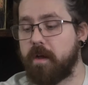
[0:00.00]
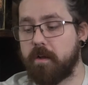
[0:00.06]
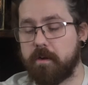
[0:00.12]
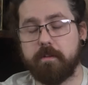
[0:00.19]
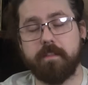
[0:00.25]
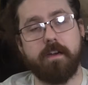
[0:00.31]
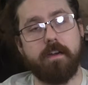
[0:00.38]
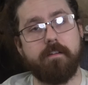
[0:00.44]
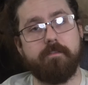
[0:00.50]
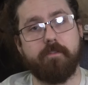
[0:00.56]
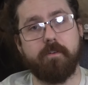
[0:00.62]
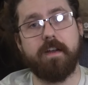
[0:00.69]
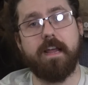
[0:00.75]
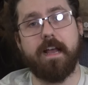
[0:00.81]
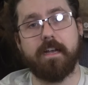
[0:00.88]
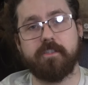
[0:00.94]
Now we all know that
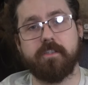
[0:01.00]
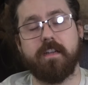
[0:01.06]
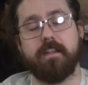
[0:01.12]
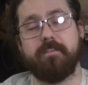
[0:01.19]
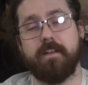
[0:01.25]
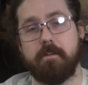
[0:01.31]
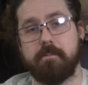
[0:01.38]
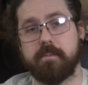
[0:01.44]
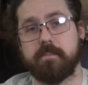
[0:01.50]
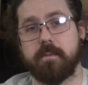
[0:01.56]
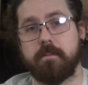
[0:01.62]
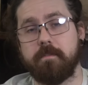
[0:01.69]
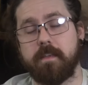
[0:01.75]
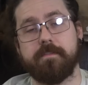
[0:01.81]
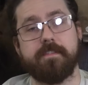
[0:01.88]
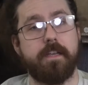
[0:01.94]
for an action, a founding
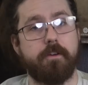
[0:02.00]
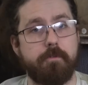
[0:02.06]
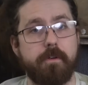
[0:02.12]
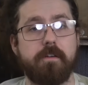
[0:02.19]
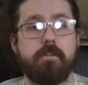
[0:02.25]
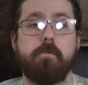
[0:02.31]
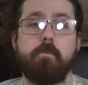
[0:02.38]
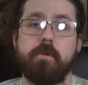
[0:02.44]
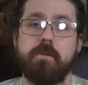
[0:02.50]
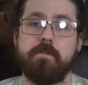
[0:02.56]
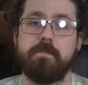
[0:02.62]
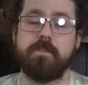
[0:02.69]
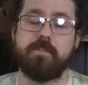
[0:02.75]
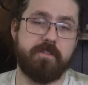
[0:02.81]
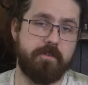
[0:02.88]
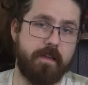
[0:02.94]
stone gives a critical
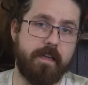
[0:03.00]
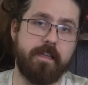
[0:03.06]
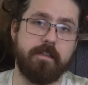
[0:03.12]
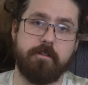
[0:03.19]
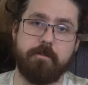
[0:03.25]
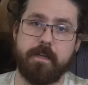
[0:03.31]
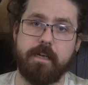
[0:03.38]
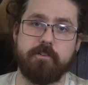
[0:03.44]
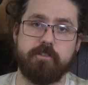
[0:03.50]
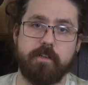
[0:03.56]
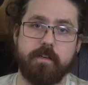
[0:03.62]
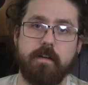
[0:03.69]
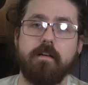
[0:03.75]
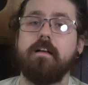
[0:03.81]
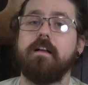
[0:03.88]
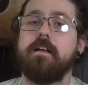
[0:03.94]
wound to a hit
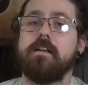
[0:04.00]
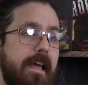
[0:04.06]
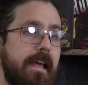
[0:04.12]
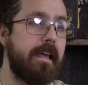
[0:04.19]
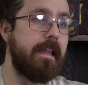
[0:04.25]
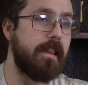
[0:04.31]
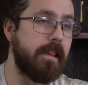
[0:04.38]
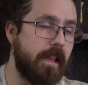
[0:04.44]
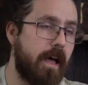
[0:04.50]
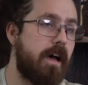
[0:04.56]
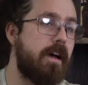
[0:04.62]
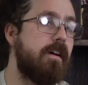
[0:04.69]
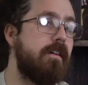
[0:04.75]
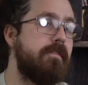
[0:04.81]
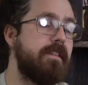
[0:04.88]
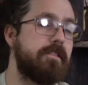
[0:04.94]
location. A
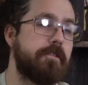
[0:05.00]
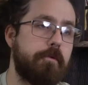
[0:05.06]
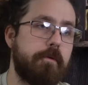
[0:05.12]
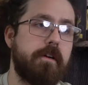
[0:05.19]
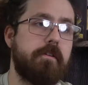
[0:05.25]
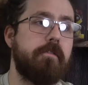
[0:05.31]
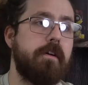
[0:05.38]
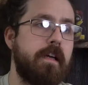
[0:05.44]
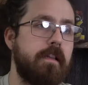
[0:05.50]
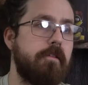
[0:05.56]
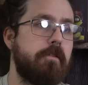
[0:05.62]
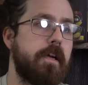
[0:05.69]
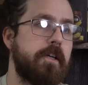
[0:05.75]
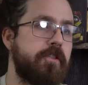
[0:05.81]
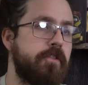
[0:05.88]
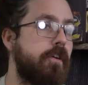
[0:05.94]
lot of its critical hit
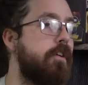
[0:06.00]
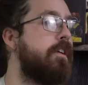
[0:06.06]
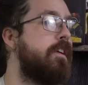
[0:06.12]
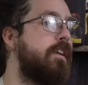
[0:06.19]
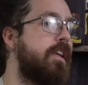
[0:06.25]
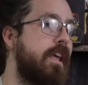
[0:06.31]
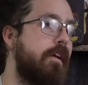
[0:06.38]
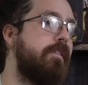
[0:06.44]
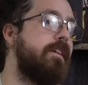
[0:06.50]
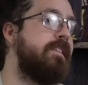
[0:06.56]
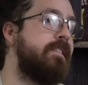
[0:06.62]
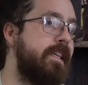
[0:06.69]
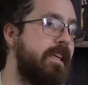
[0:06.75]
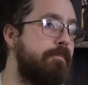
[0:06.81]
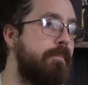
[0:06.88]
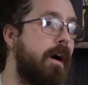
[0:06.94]
locations are going to give it
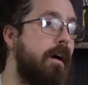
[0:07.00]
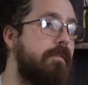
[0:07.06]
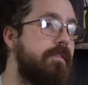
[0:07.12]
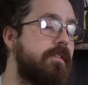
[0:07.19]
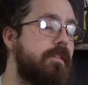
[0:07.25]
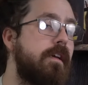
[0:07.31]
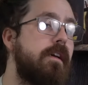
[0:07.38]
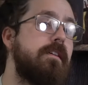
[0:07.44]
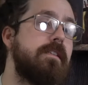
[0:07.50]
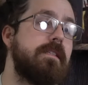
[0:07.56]
debuffs.